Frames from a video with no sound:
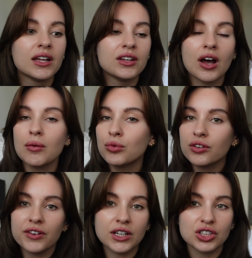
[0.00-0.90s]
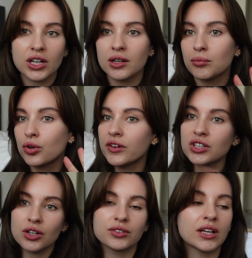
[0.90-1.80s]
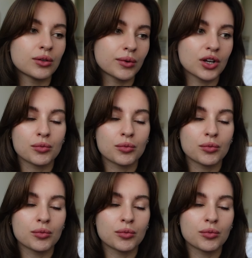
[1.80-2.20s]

Not motivation. Motivation goes out the window.